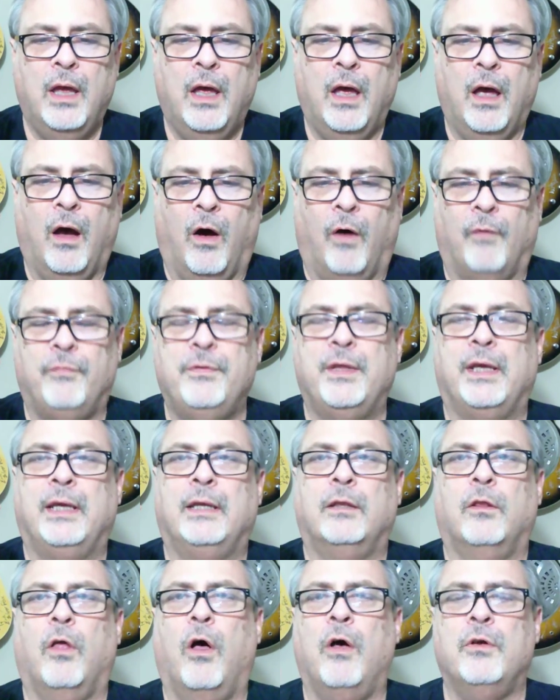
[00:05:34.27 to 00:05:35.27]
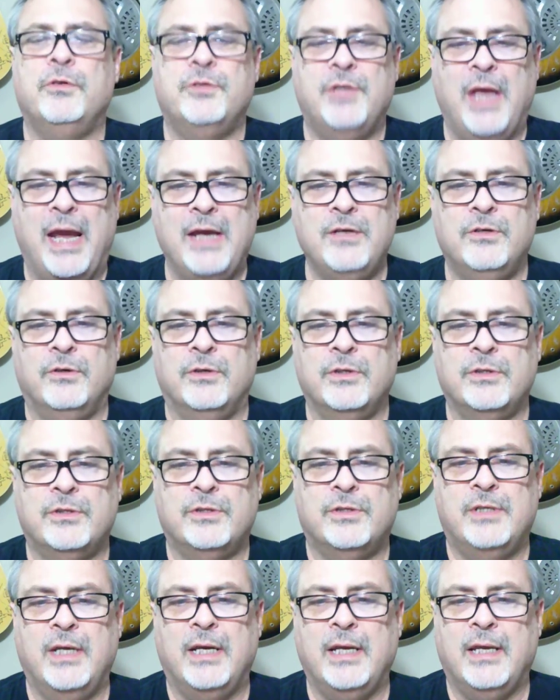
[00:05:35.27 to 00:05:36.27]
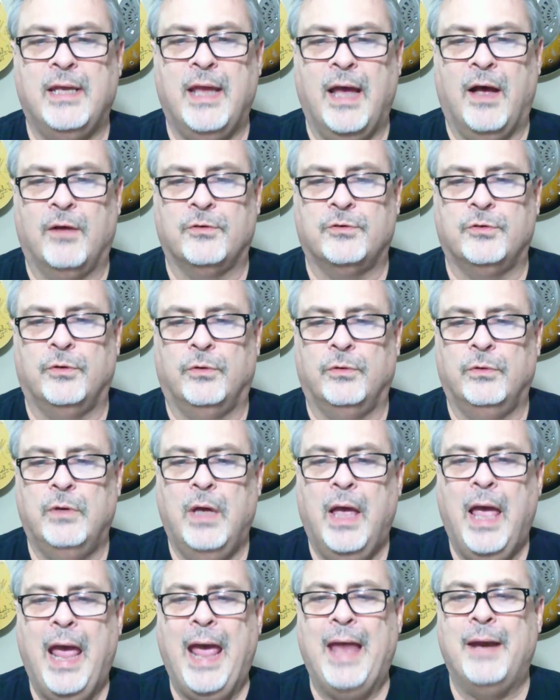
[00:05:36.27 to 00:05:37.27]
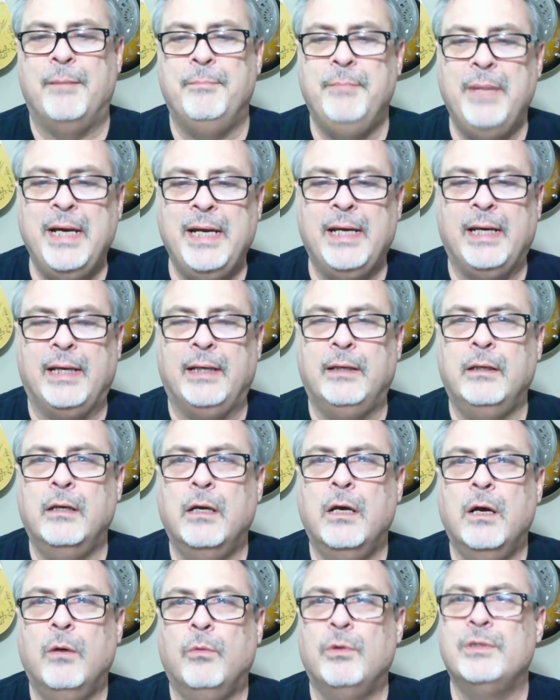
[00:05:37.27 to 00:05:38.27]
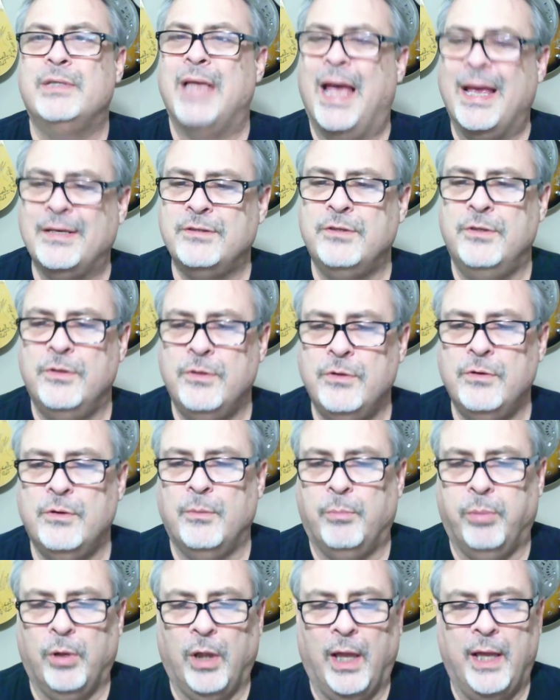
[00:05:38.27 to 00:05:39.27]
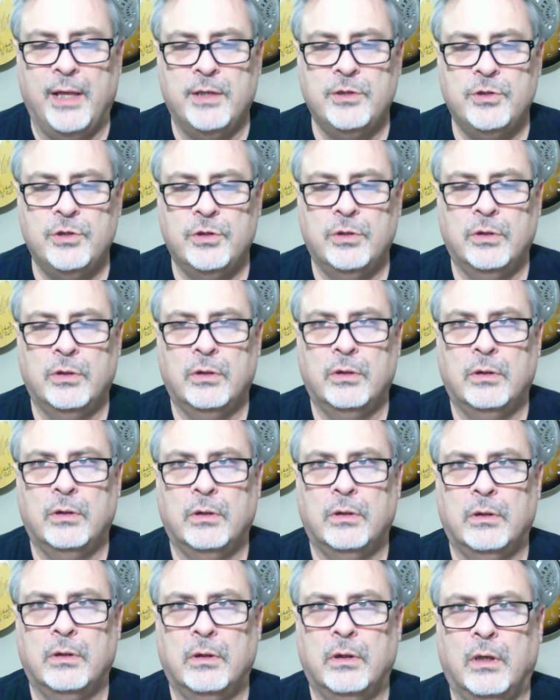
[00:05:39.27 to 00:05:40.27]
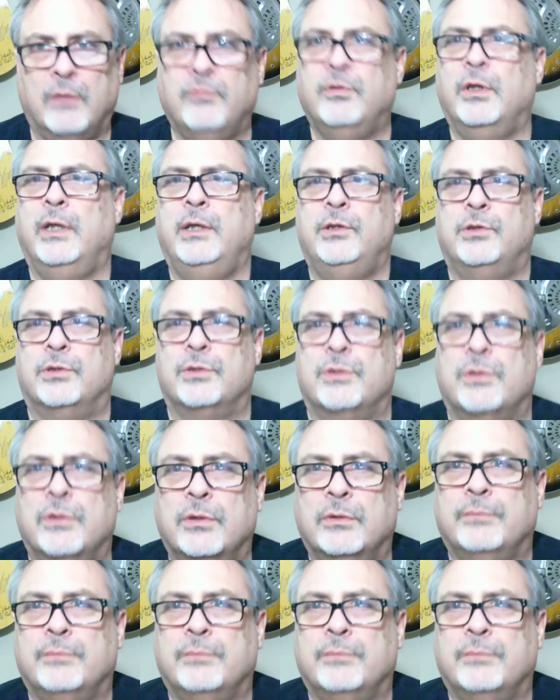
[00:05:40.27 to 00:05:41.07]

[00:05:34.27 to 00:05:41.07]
on the Los Angeles City Council at a meeting was asked to do the Pledge of Allegiance.